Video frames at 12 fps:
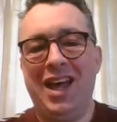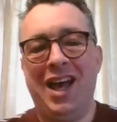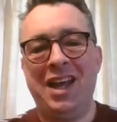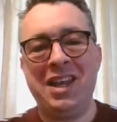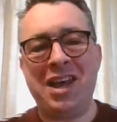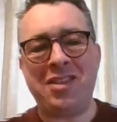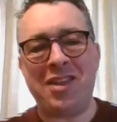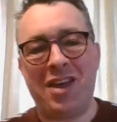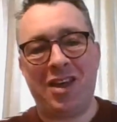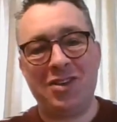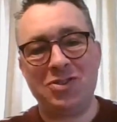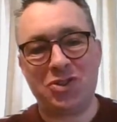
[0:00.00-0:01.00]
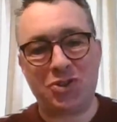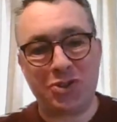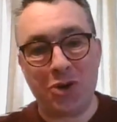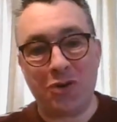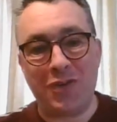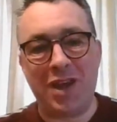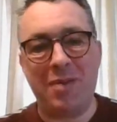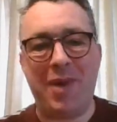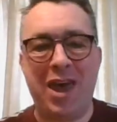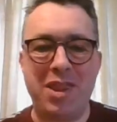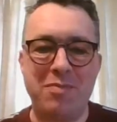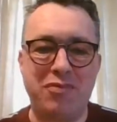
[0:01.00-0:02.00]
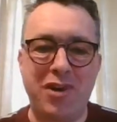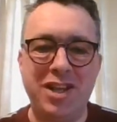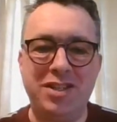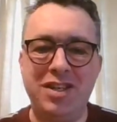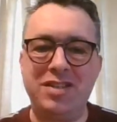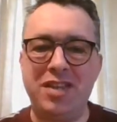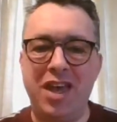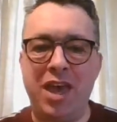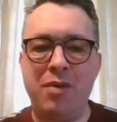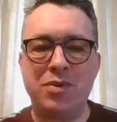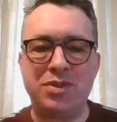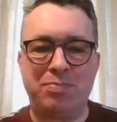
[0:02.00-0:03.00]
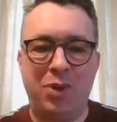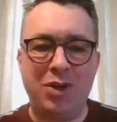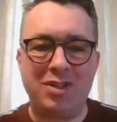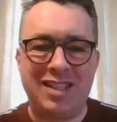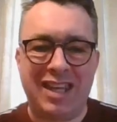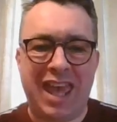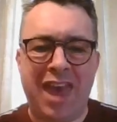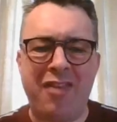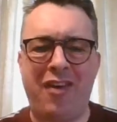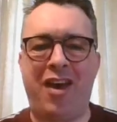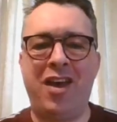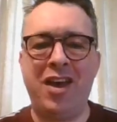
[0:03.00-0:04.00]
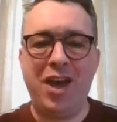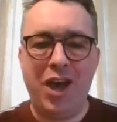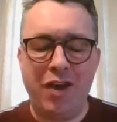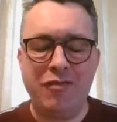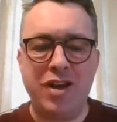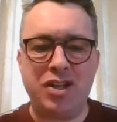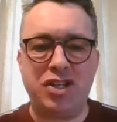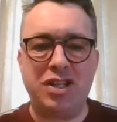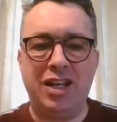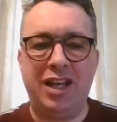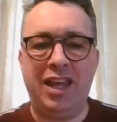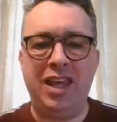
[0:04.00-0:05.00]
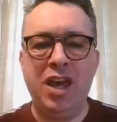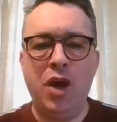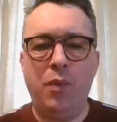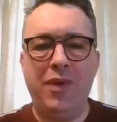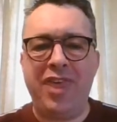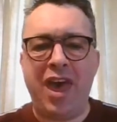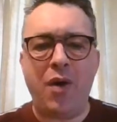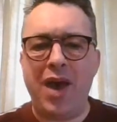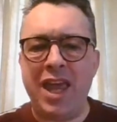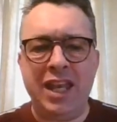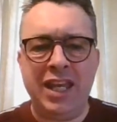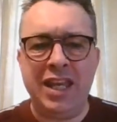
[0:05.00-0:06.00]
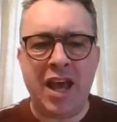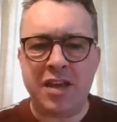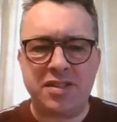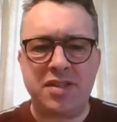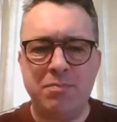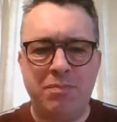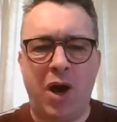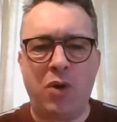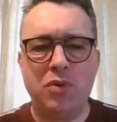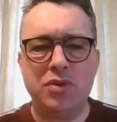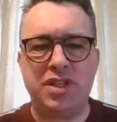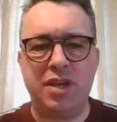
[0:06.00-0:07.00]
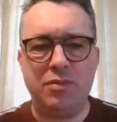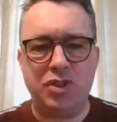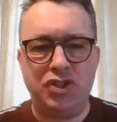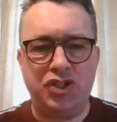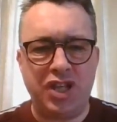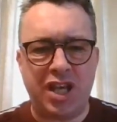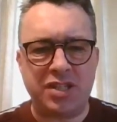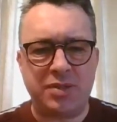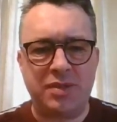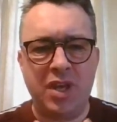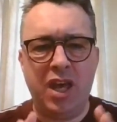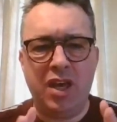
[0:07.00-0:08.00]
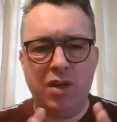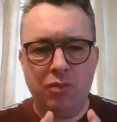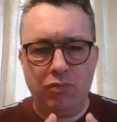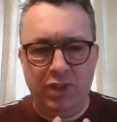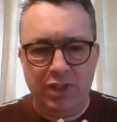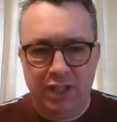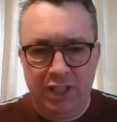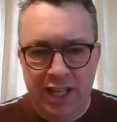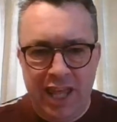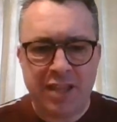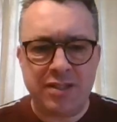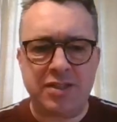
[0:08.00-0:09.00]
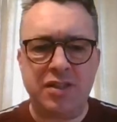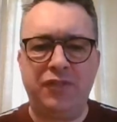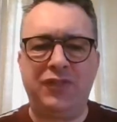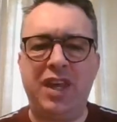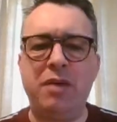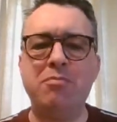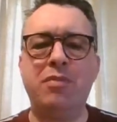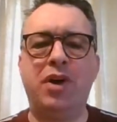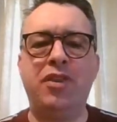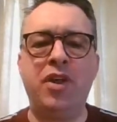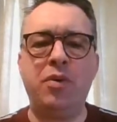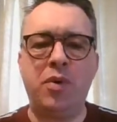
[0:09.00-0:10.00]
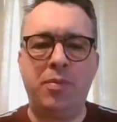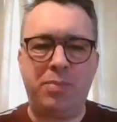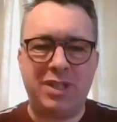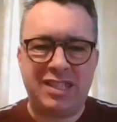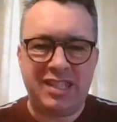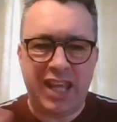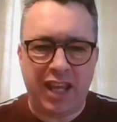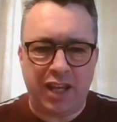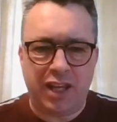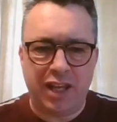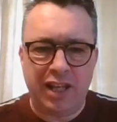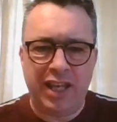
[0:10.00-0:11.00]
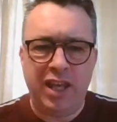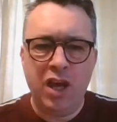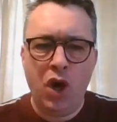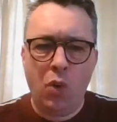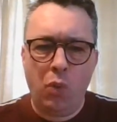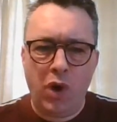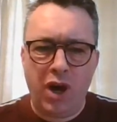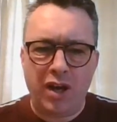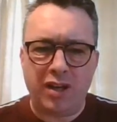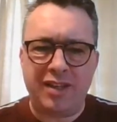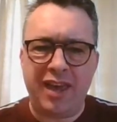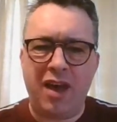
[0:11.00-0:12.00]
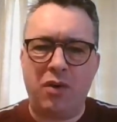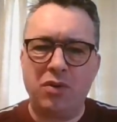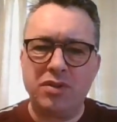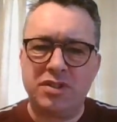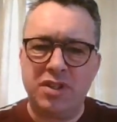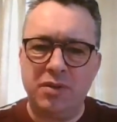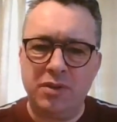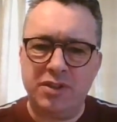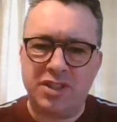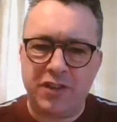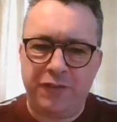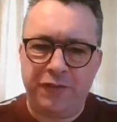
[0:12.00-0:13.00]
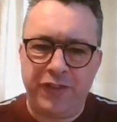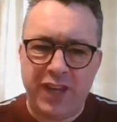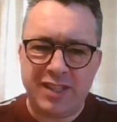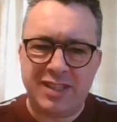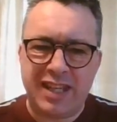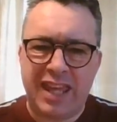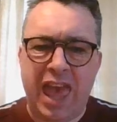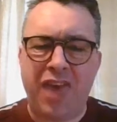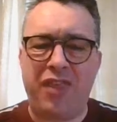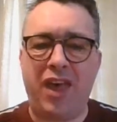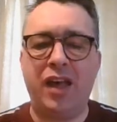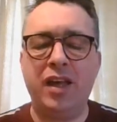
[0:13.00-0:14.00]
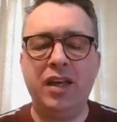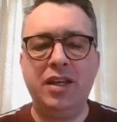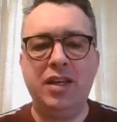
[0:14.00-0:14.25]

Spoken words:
Another story about the bridge is that it was put together originally without any nuts and bolts. It was just lengths of timber that were particularly worked out to fit together